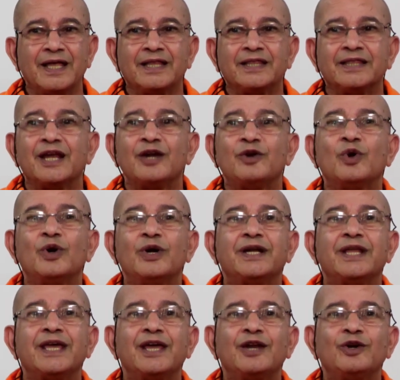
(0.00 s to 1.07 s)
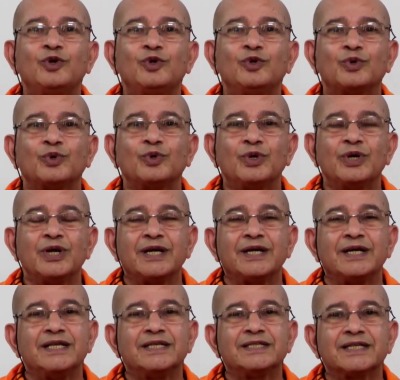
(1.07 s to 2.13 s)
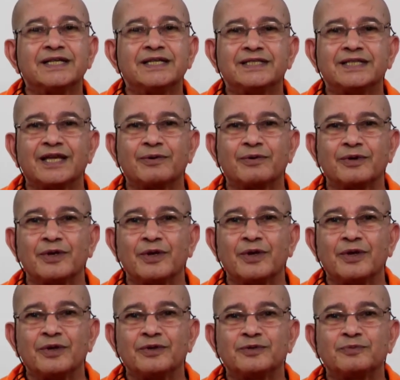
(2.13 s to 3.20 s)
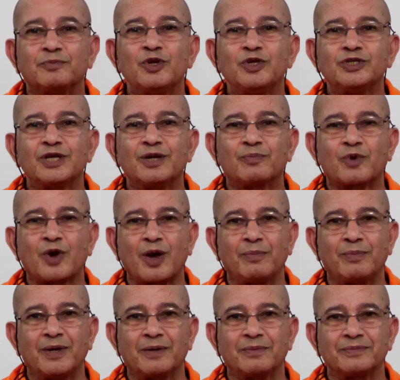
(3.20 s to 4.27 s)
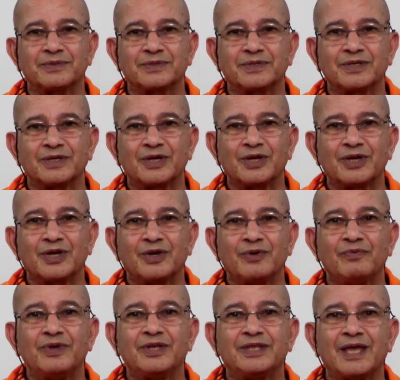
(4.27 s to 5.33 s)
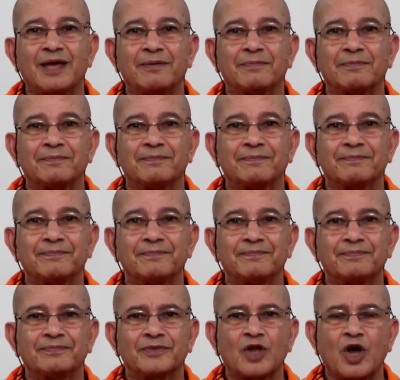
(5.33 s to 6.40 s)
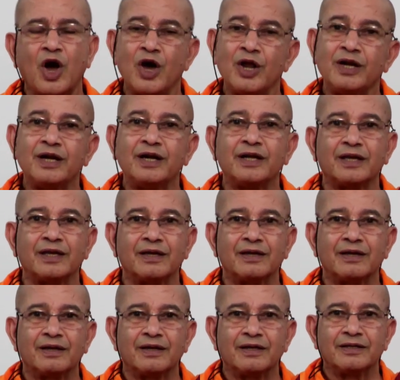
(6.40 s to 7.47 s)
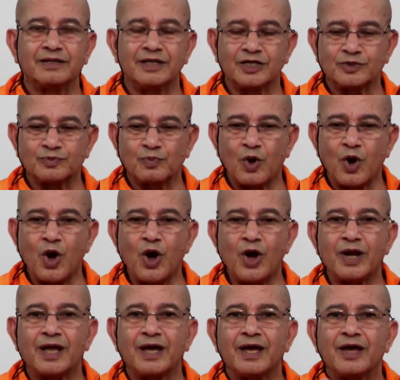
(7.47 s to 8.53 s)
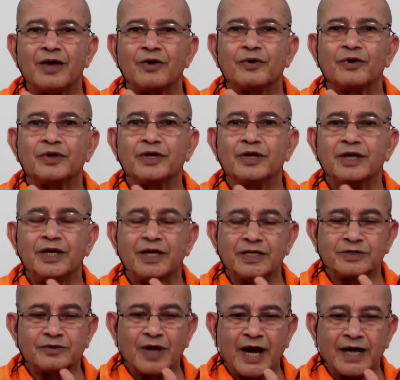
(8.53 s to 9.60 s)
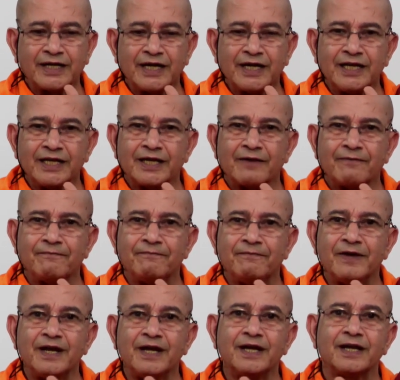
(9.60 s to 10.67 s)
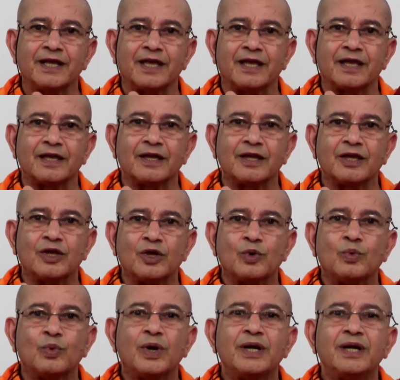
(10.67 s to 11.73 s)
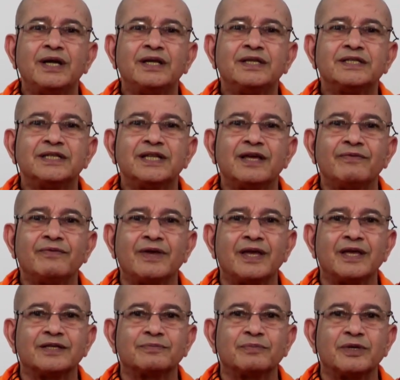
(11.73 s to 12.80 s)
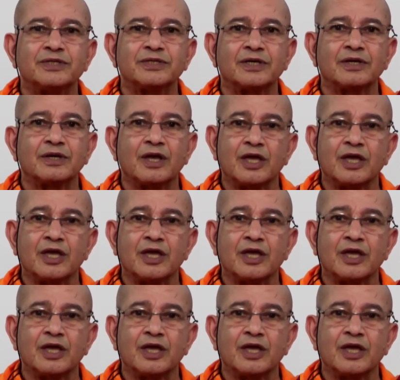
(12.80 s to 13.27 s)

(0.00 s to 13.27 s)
They don't dare to discuss their spiritual problems with them. Already, that small, he is attending every day, once in a way he is missing.